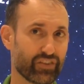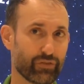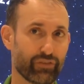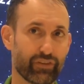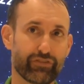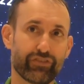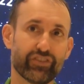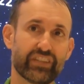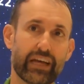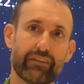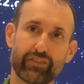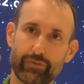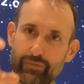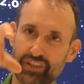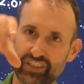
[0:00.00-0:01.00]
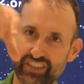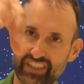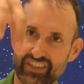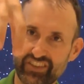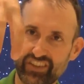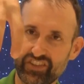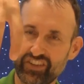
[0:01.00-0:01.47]
So for the first half of the mission,
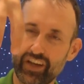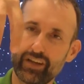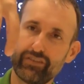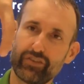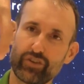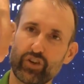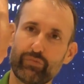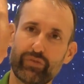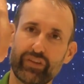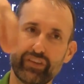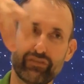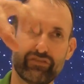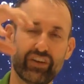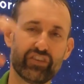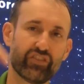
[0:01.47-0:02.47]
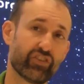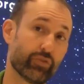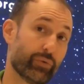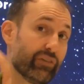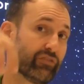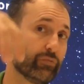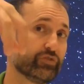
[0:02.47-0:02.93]
it's the side of Europa that faces
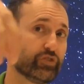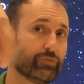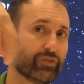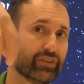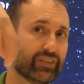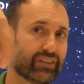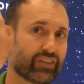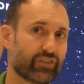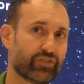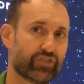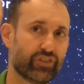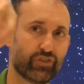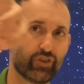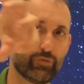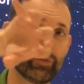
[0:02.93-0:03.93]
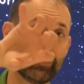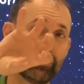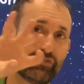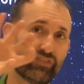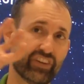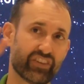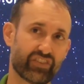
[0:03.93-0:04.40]
away from Jupiter, because Europa
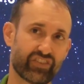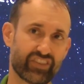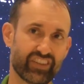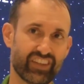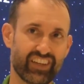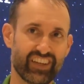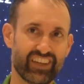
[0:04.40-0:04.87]
is fixed